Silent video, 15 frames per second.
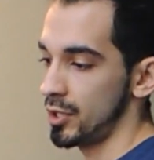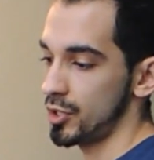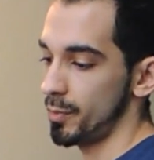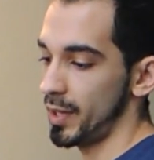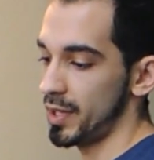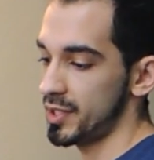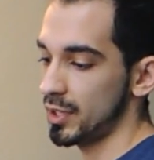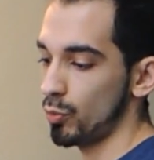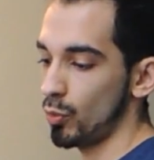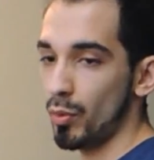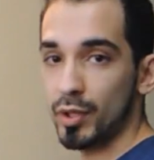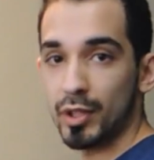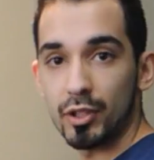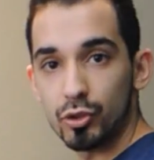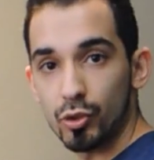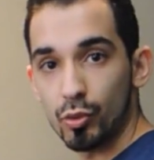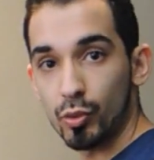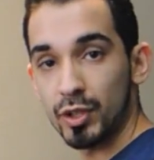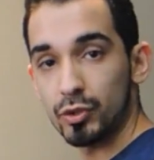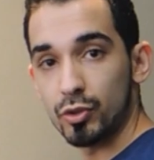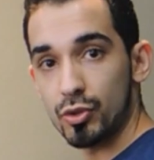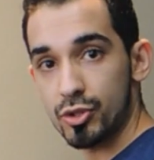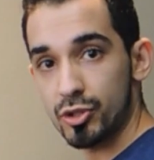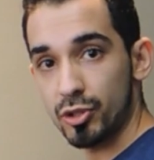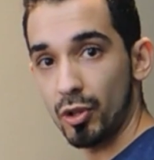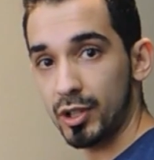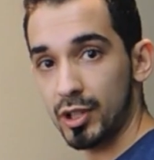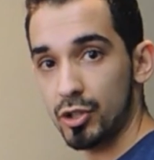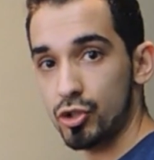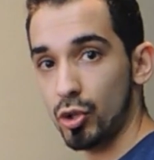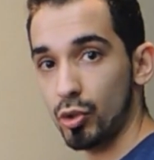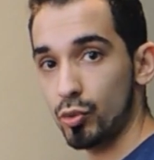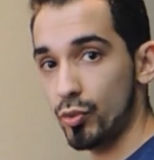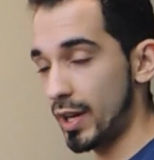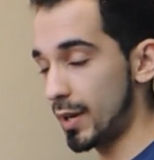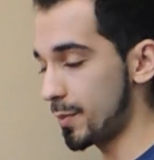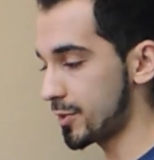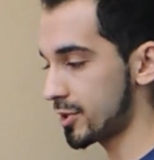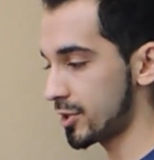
So basically what we're going to do, we're going to do slow controlled reps.